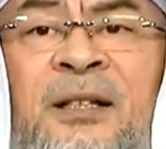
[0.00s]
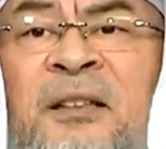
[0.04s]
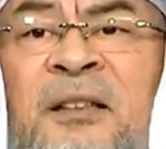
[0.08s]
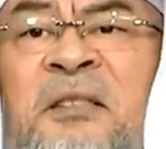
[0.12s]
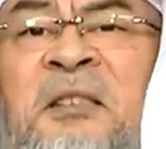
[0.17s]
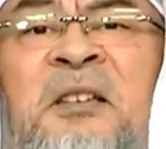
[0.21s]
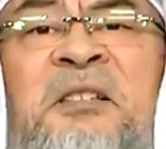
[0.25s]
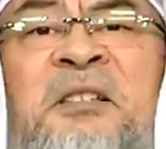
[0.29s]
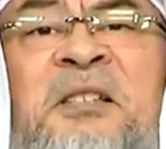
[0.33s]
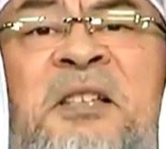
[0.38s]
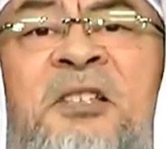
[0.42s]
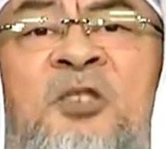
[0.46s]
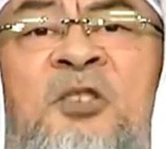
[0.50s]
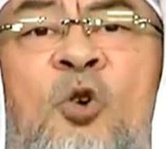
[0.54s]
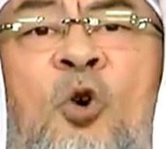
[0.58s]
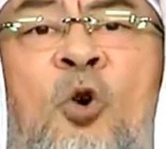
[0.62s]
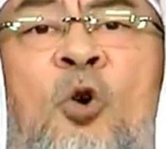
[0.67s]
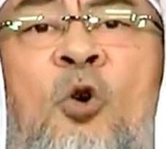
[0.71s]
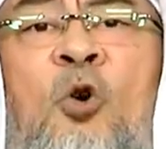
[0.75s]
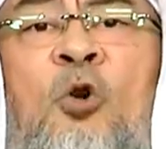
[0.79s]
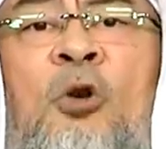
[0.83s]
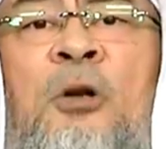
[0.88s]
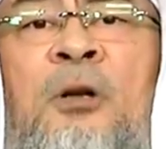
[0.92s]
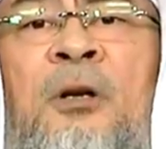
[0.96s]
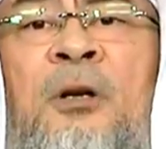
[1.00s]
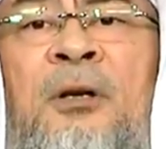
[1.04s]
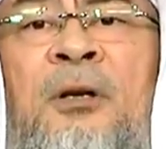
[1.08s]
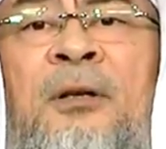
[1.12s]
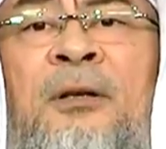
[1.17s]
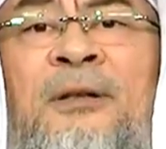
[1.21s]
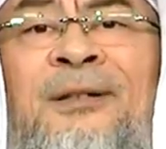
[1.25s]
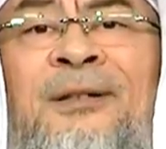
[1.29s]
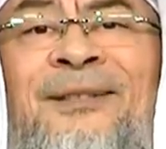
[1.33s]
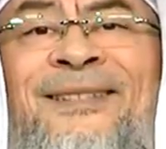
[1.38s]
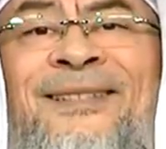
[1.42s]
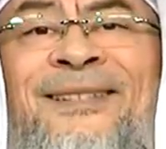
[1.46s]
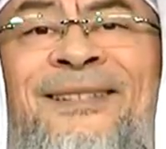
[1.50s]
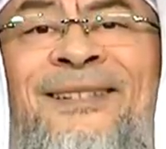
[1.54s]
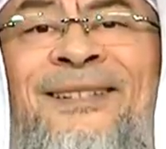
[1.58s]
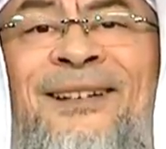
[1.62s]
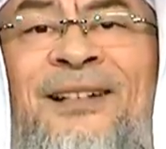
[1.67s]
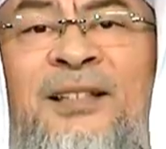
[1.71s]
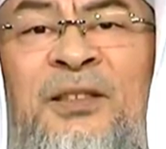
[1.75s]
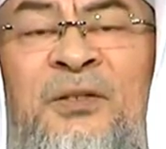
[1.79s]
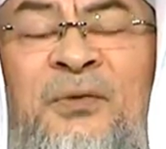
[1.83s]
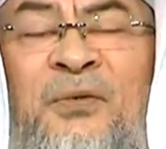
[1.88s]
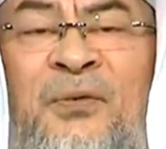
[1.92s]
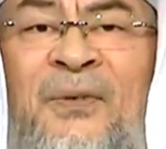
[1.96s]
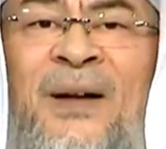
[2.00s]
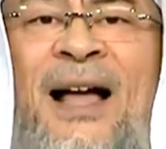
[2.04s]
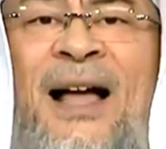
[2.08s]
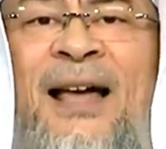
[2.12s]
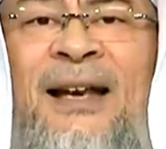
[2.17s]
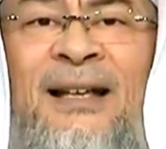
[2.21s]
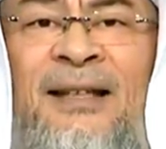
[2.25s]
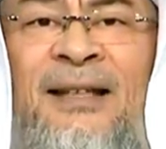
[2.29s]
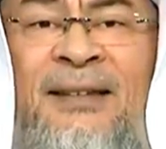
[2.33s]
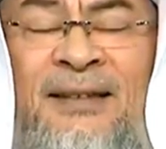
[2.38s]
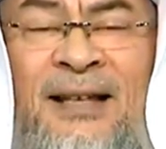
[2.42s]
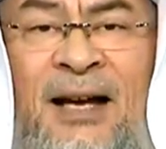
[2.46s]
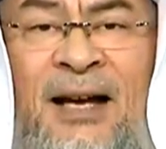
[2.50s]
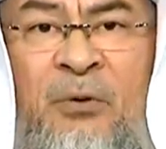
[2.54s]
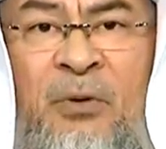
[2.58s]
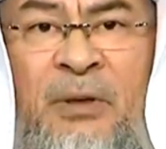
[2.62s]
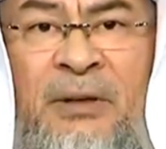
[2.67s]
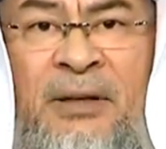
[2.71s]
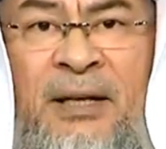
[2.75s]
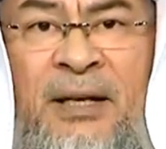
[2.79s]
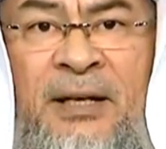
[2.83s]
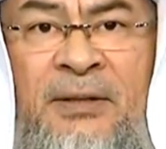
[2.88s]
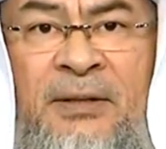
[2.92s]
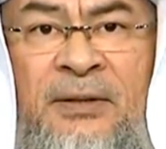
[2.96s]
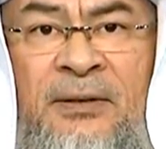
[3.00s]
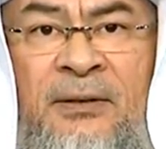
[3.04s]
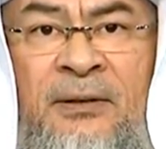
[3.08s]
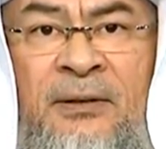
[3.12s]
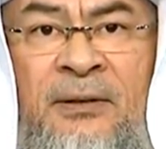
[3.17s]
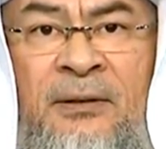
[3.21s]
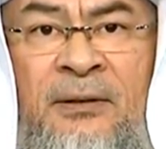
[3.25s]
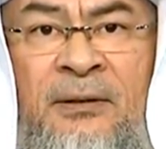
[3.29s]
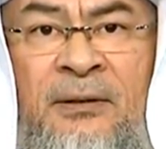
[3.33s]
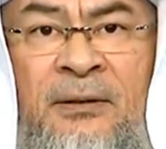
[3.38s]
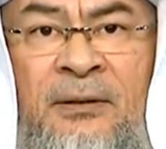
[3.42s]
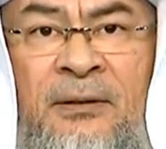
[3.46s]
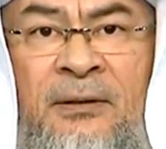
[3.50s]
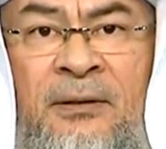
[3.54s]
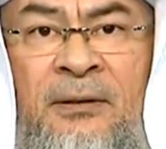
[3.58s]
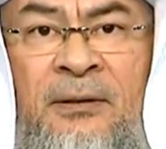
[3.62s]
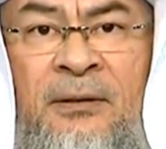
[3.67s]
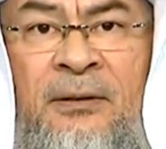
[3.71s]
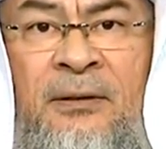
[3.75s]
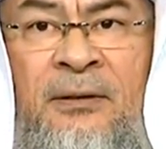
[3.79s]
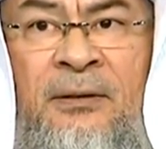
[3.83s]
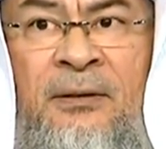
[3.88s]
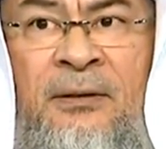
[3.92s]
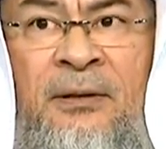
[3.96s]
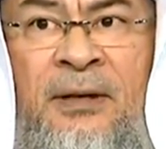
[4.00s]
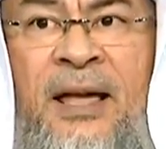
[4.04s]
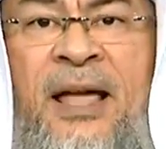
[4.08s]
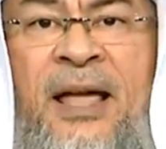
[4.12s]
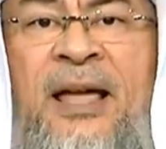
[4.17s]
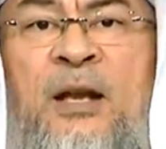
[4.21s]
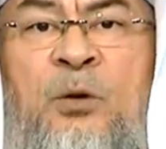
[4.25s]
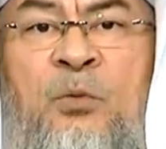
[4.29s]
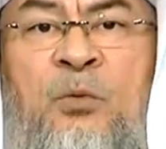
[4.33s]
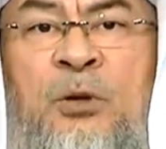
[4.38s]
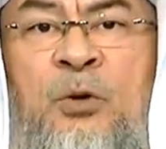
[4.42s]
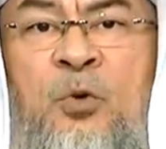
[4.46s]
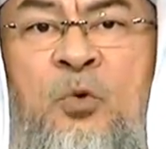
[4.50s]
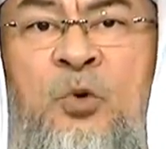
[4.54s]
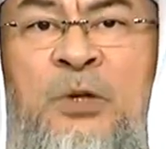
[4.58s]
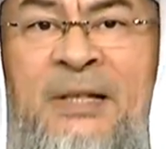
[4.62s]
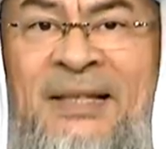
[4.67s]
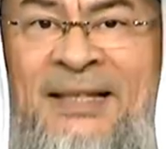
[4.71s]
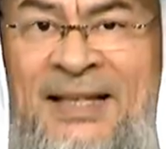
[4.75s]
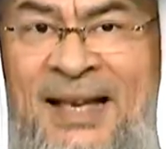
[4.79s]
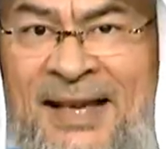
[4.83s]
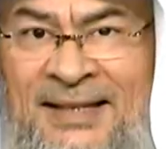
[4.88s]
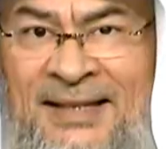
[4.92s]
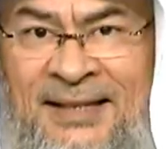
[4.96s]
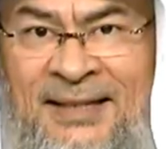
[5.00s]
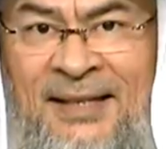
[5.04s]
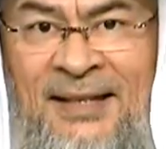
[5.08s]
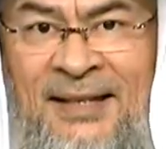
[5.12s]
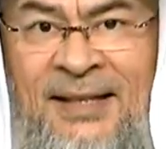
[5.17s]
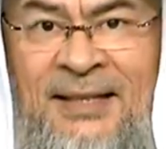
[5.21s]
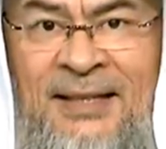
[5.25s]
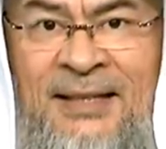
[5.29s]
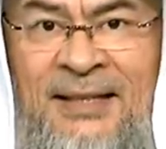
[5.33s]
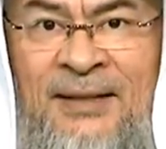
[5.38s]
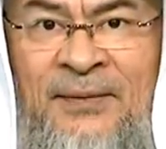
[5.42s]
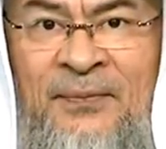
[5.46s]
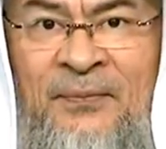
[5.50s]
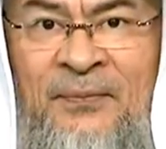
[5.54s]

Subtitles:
this is all not valid nowadays. Anyone who says this